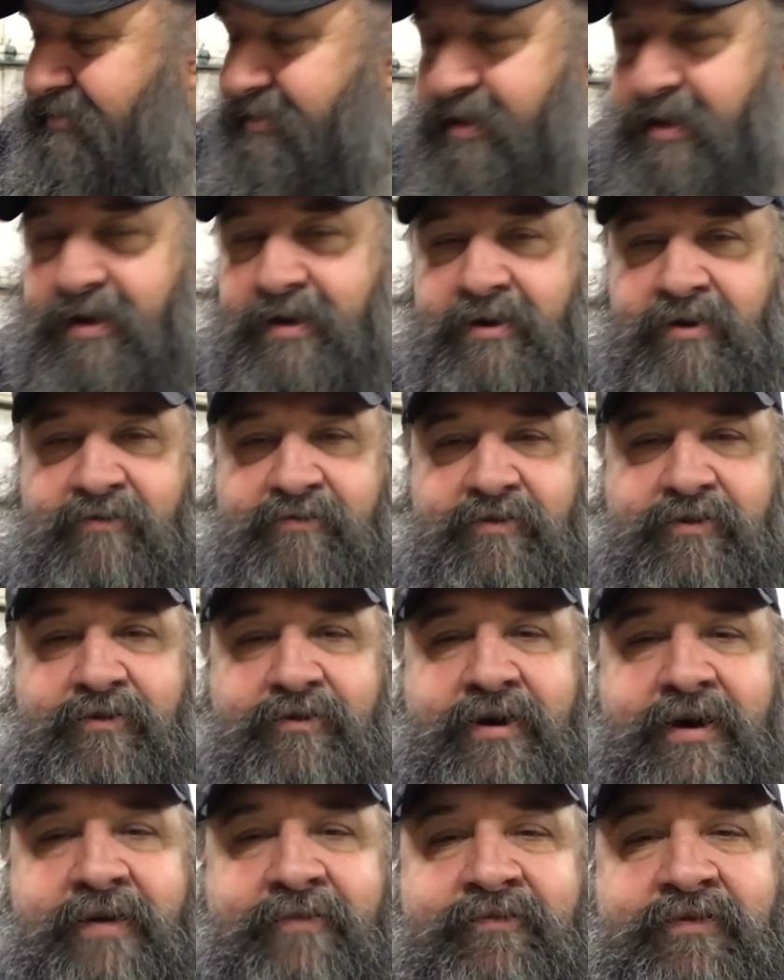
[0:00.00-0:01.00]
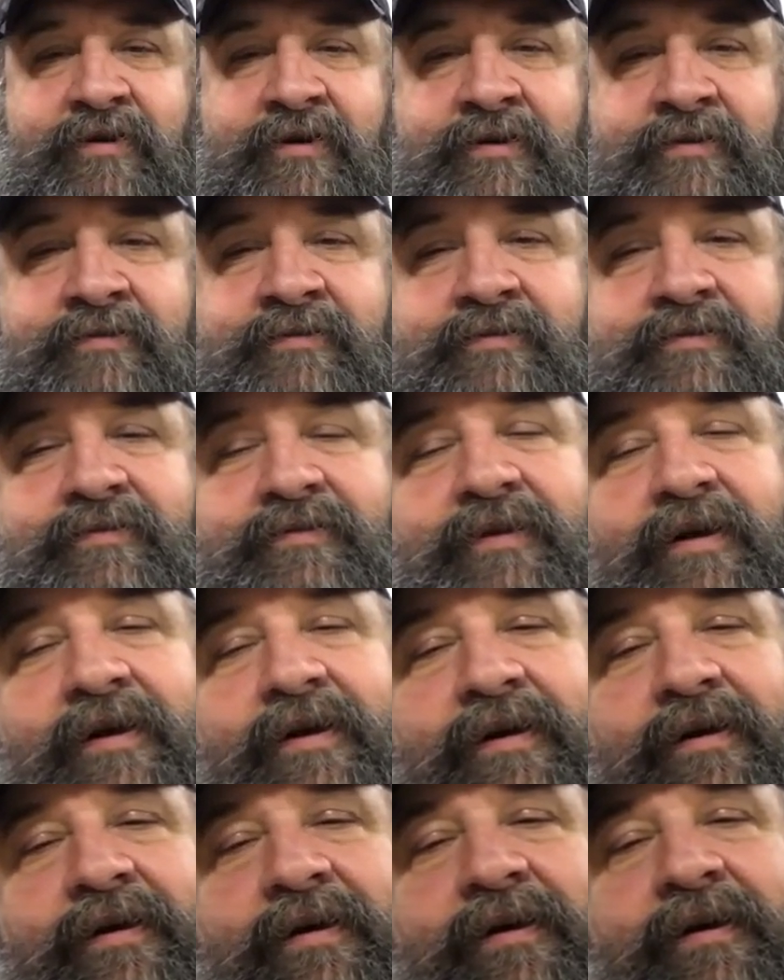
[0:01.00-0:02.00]
yeah. Hopefully, we'll have fun.
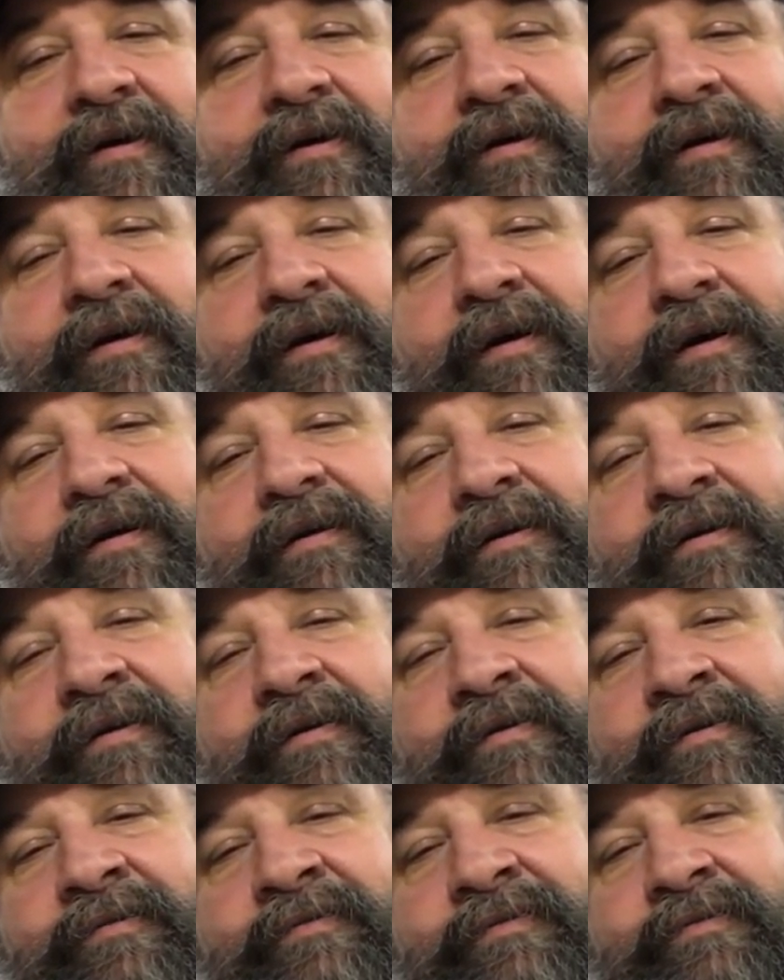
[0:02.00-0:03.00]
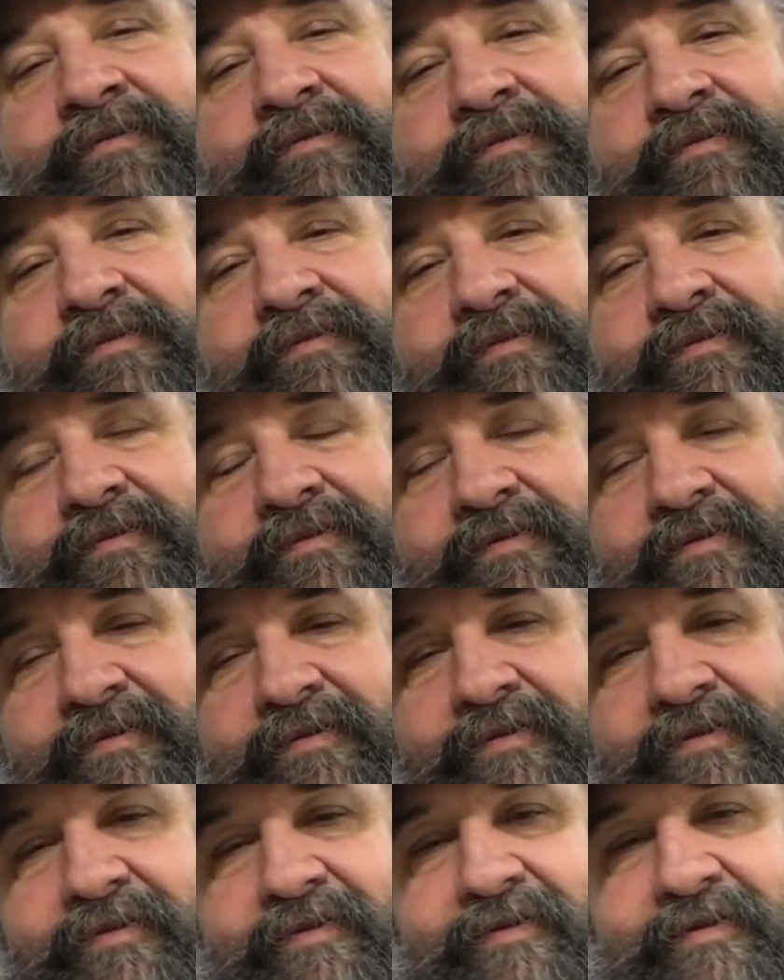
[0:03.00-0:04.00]
Uh,
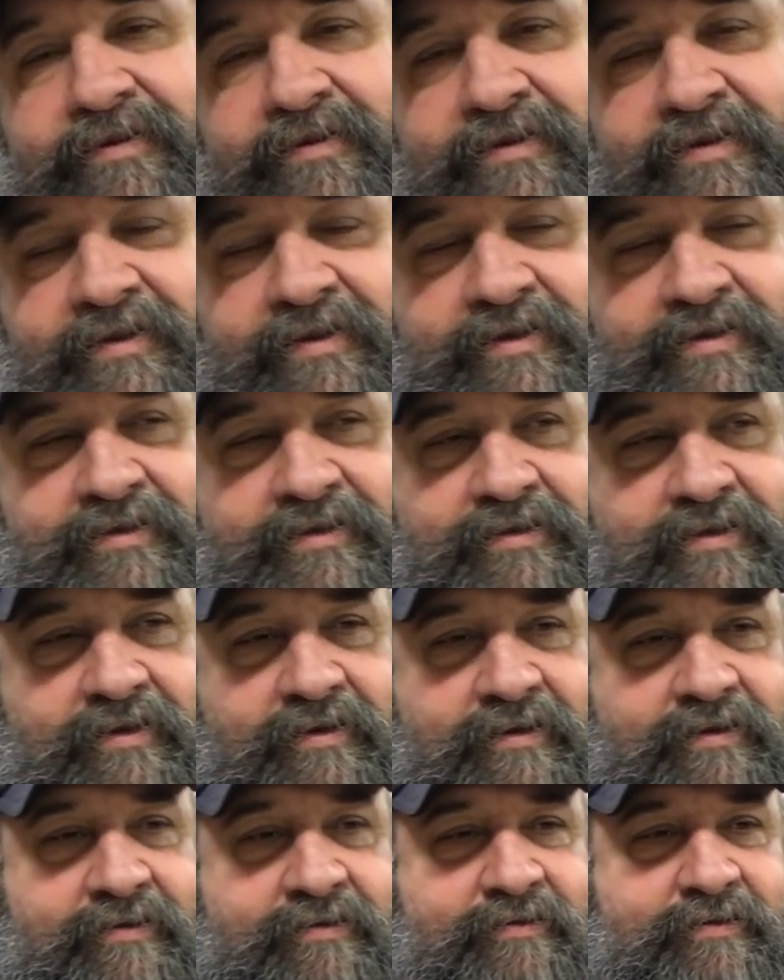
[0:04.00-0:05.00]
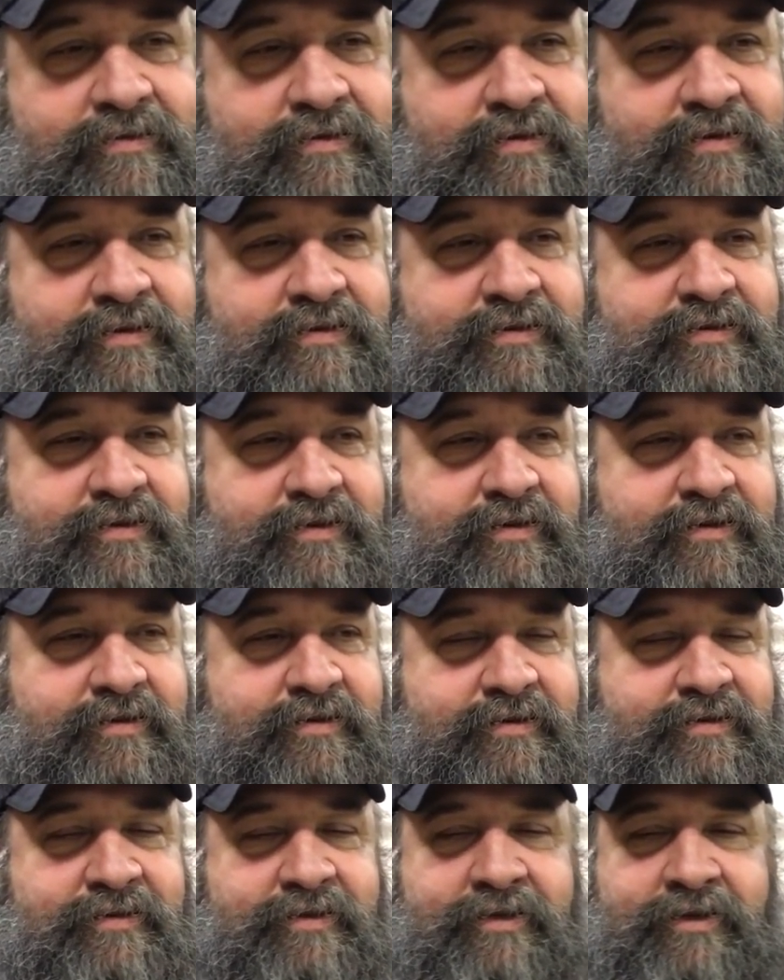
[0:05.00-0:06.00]
it's uh, it's uh,
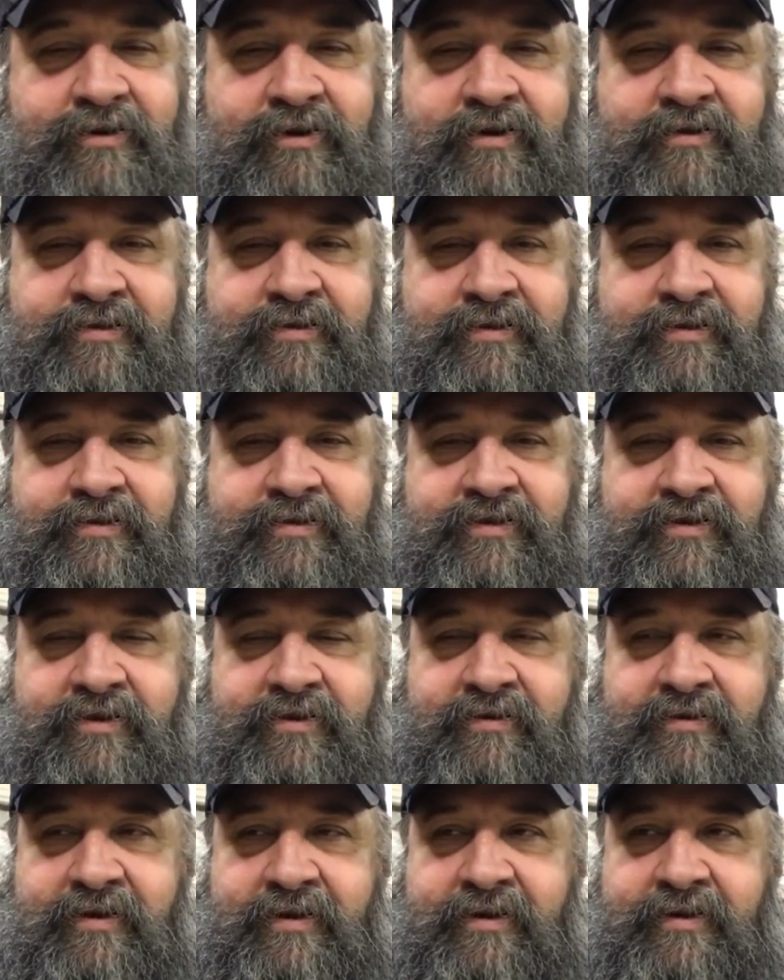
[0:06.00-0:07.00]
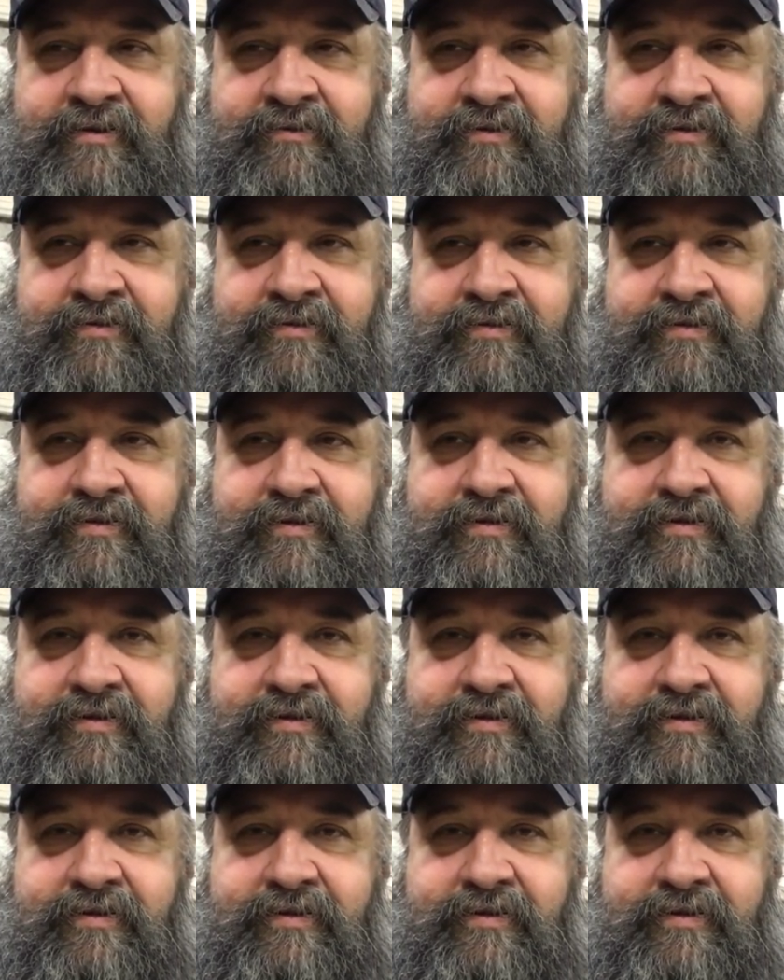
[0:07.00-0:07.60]
it's interesting. So yeah, well,